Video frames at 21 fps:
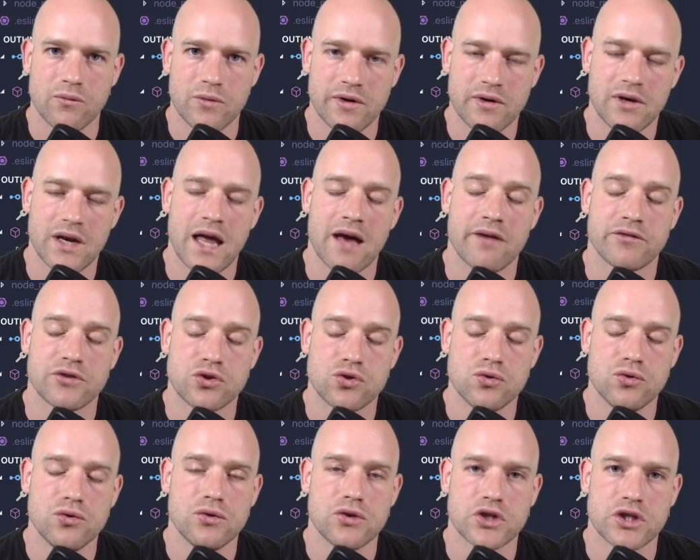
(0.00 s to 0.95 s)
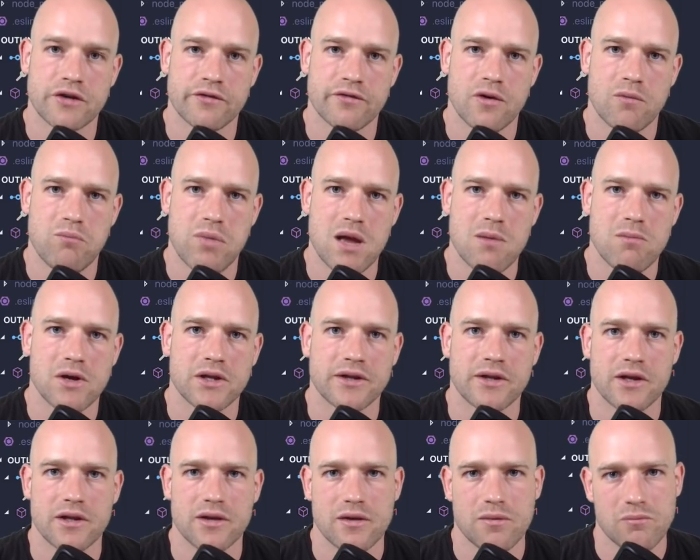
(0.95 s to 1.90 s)
We will have two shuffle play
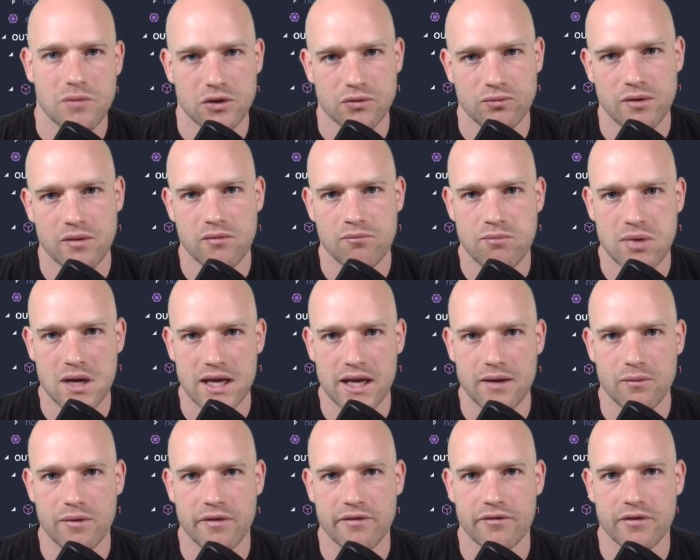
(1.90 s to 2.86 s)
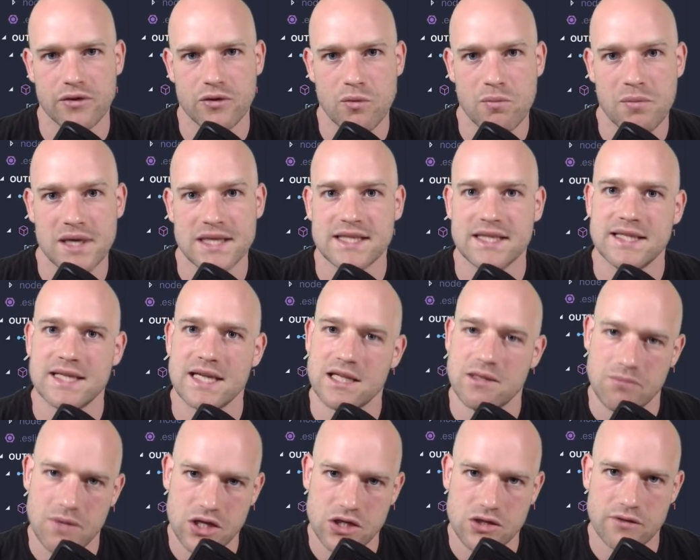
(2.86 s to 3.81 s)
button, but we will play with an opacity
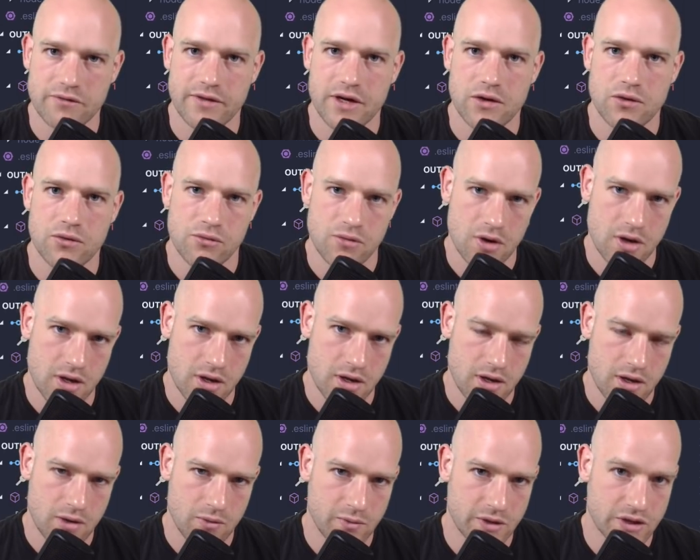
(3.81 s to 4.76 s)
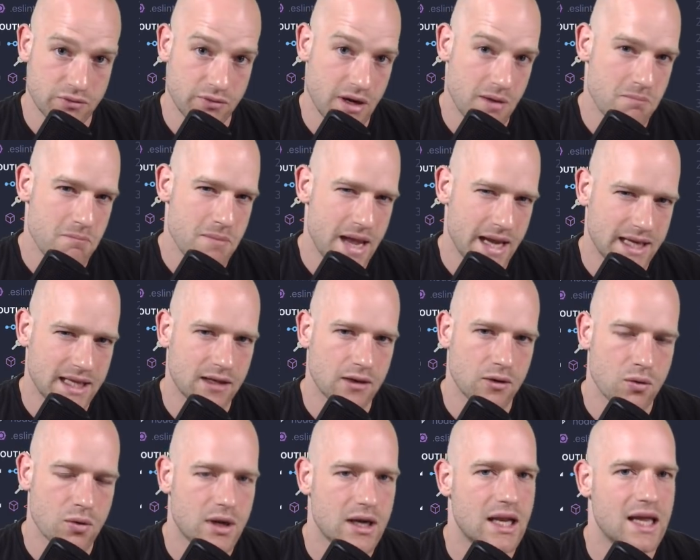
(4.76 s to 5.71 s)
animation value, which will make it
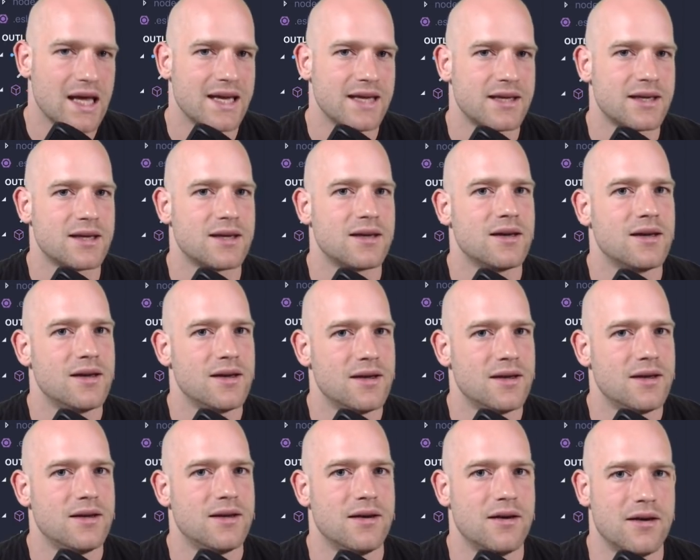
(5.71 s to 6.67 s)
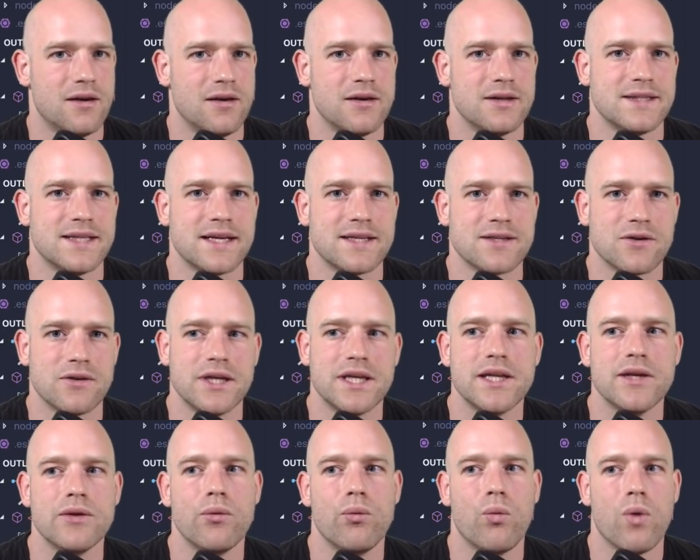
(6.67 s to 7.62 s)
look like there is
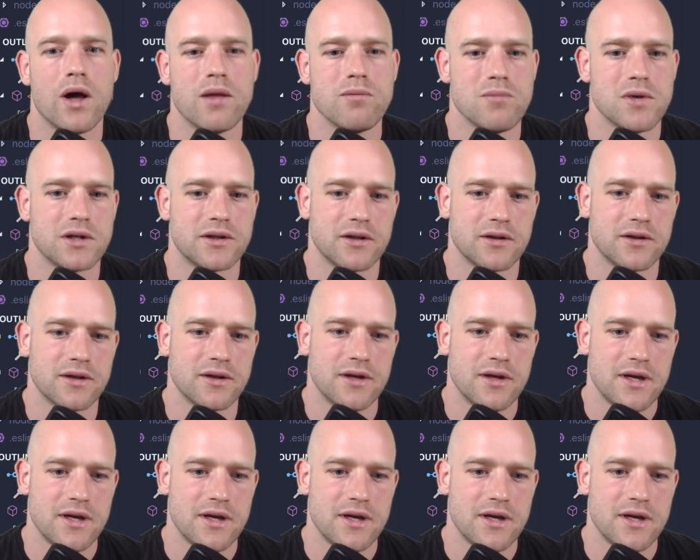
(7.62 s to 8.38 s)
only one button.